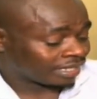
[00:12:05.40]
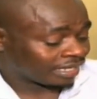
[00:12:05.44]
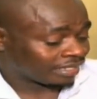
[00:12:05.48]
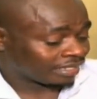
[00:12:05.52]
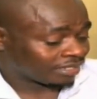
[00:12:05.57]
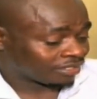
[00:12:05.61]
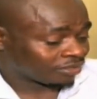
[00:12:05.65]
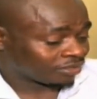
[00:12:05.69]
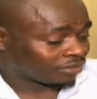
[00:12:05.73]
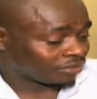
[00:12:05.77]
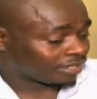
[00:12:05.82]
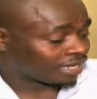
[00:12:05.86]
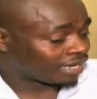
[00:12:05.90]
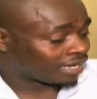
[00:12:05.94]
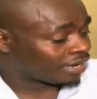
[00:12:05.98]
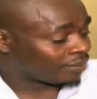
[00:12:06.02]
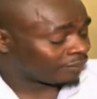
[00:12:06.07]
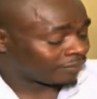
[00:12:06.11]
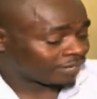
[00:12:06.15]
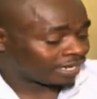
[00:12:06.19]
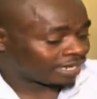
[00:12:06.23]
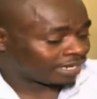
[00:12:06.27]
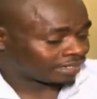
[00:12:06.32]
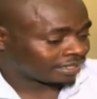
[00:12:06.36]
it's not that
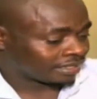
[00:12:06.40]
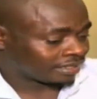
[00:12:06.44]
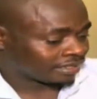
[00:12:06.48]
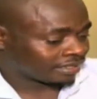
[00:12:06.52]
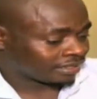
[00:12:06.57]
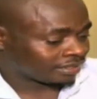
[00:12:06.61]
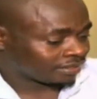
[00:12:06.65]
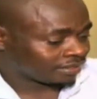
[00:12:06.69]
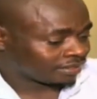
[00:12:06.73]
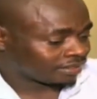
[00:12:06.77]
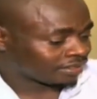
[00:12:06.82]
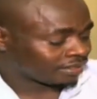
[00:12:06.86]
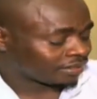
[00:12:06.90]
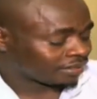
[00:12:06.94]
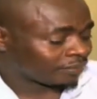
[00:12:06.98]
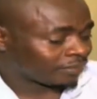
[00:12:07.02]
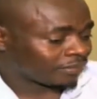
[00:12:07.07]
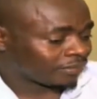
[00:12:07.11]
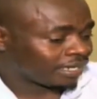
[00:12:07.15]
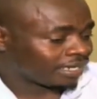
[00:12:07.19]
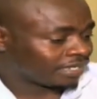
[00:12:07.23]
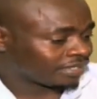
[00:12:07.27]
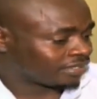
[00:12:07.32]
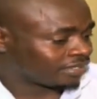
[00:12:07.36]
I'm lucky, it's just a
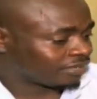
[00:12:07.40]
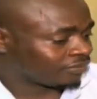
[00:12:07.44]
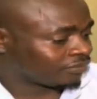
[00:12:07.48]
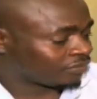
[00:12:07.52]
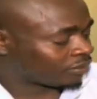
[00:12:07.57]
blessing